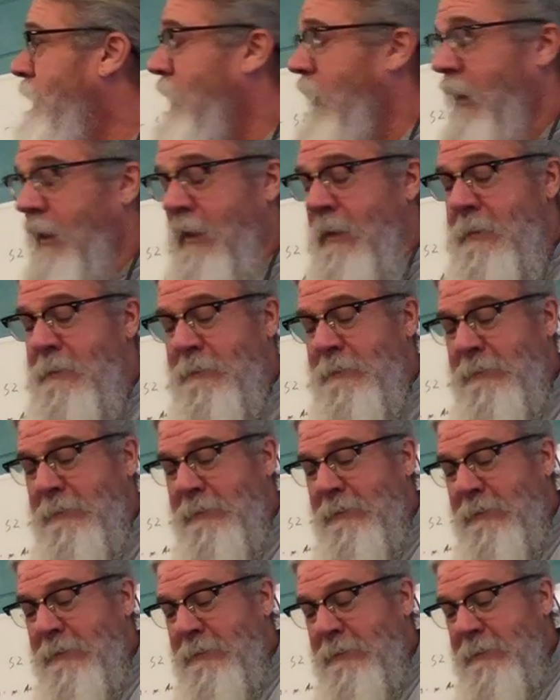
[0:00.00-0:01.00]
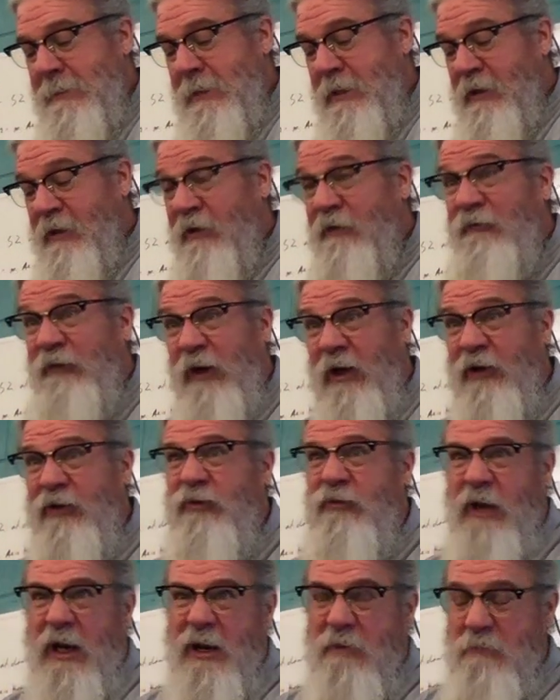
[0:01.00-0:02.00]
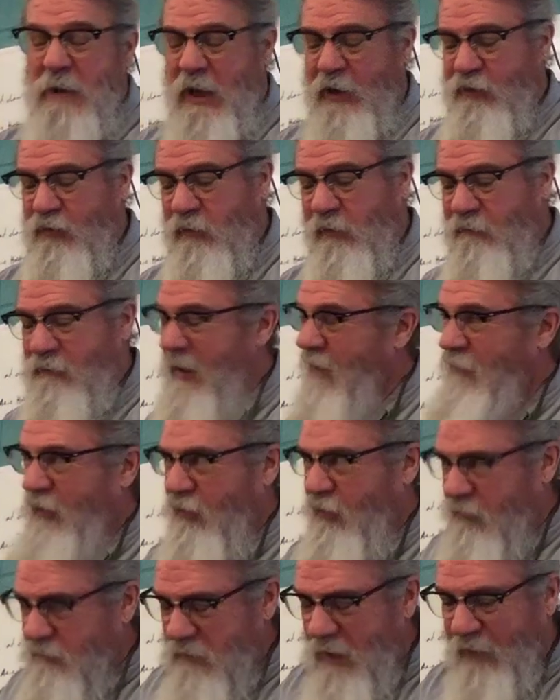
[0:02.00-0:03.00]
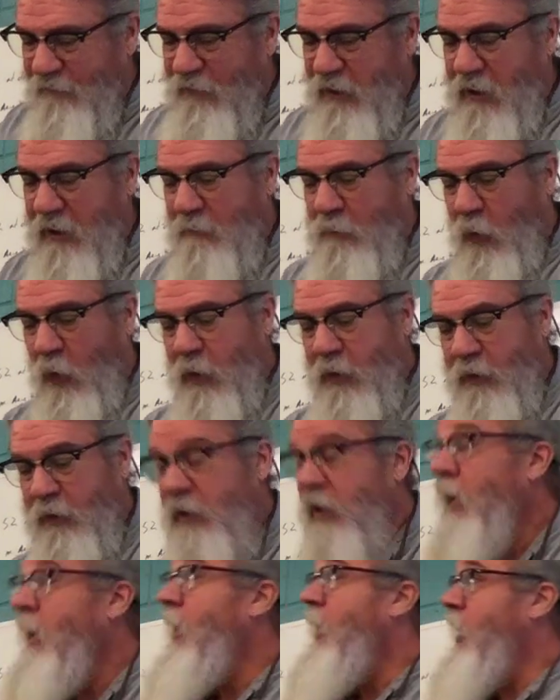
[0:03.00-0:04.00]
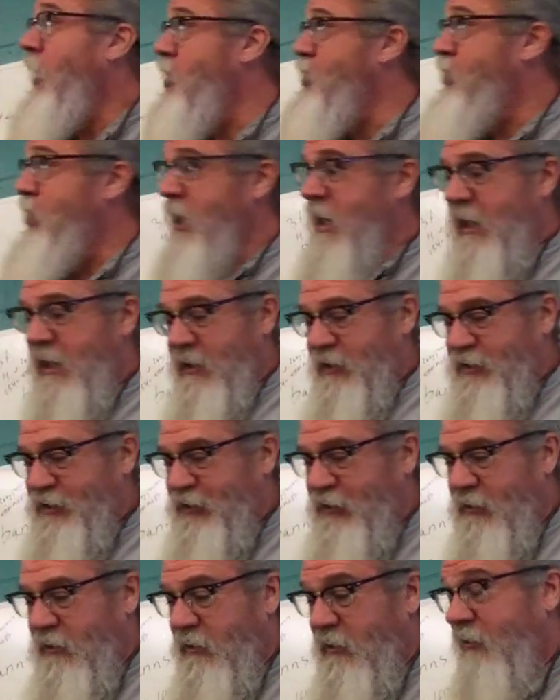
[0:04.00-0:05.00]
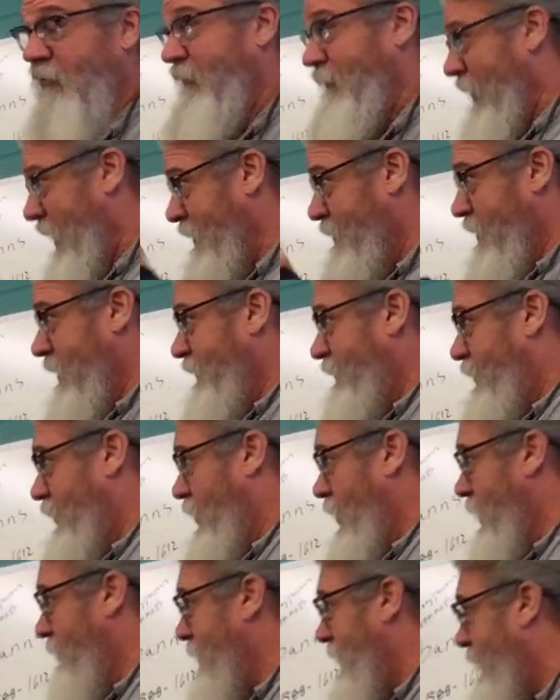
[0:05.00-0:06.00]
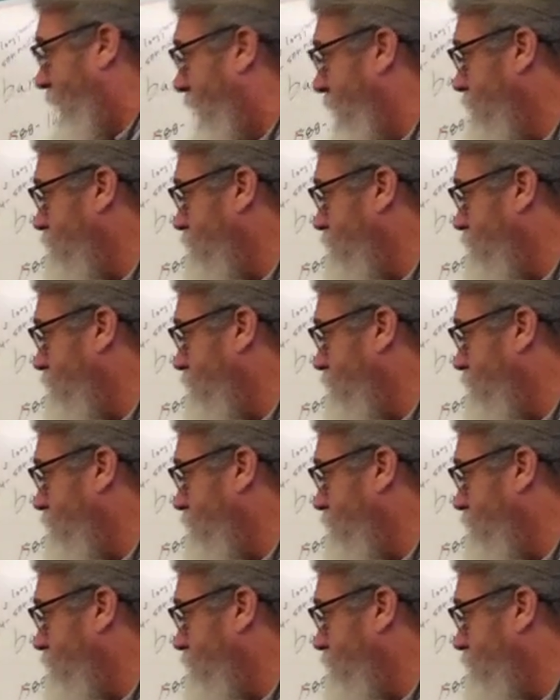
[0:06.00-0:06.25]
Okay? Philostrate, master of revels, not very important. Aegeus, father of Hermia.